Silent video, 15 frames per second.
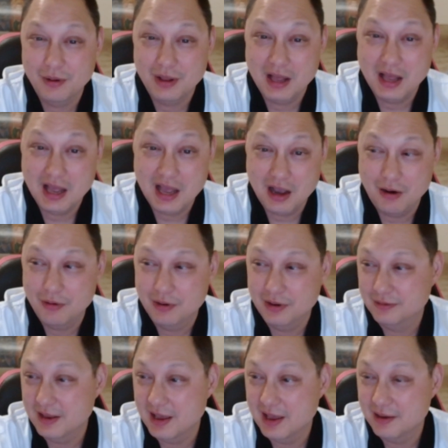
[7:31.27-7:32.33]
how his
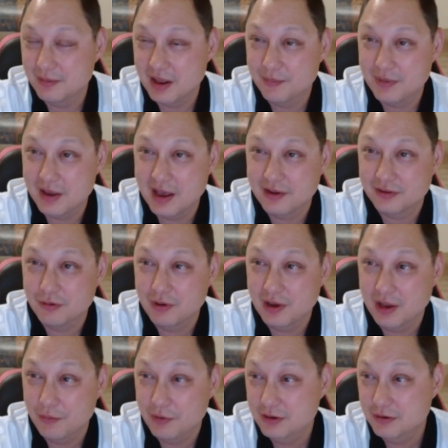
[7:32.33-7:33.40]
dad had passed away, and
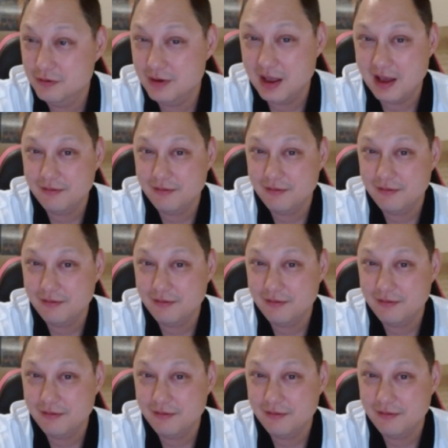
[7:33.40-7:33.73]
we do have